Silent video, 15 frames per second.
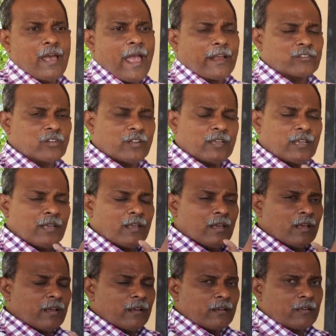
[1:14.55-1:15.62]
Actually,
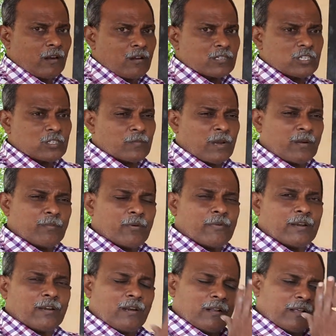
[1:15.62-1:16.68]
cross is made
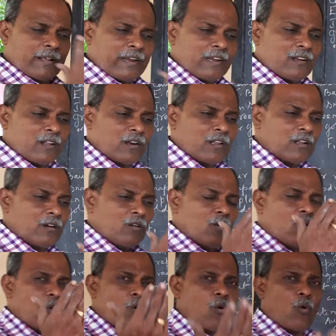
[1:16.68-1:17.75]
between green color,
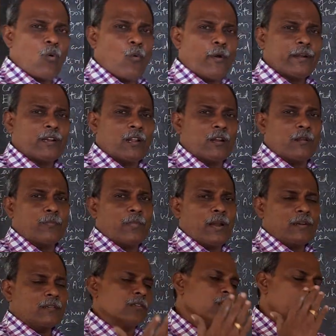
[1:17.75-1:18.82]
white color
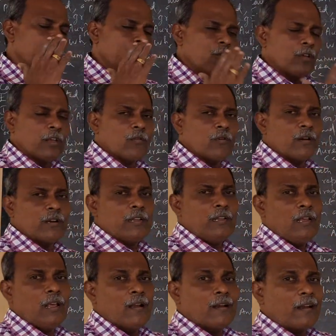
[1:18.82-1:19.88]
plants. You get
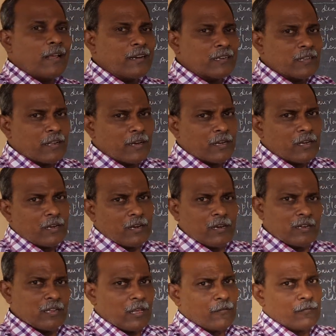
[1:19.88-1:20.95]
only light green
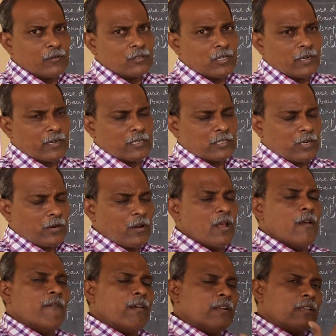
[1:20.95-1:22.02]
in the F1 generation.
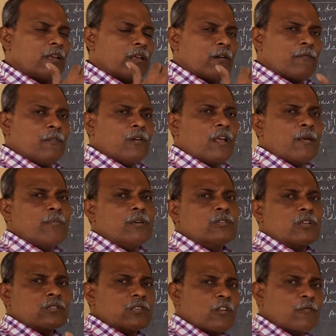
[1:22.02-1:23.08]
When the F1 hybrids
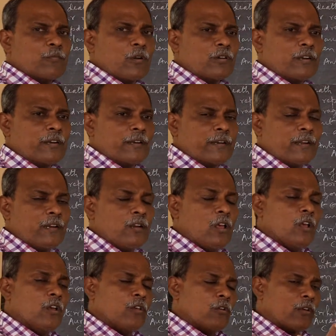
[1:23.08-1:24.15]
are self-pollinated,
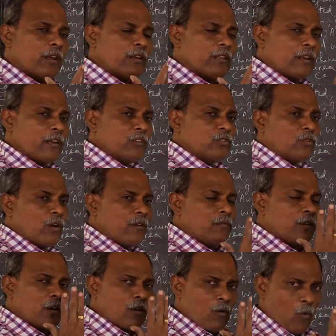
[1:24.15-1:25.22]
you get the ratio
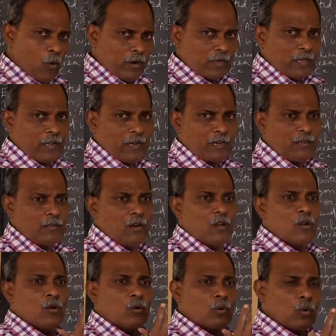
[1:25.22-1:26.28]
of 1 green
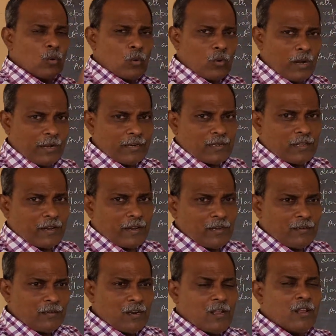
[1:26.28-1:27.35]
to light
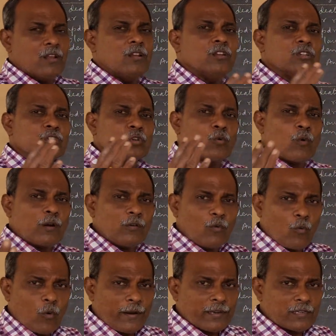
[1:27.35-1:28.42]
green is to 1
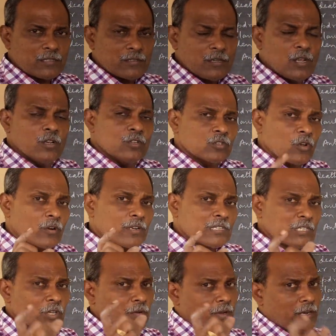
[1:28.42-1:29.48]
white. So
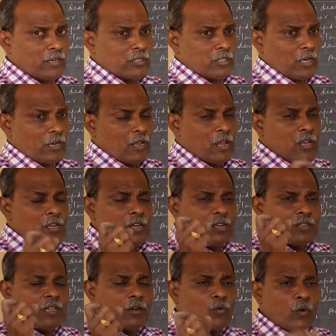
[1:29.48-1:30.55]
recessive condition.
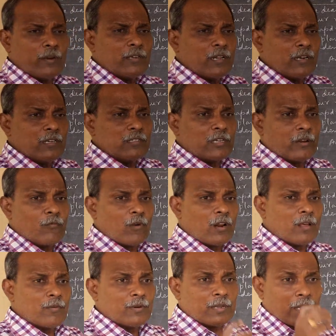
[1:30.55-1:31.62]
In that white condition, what
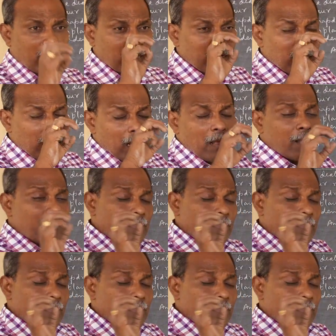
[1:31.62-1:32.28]
happens here?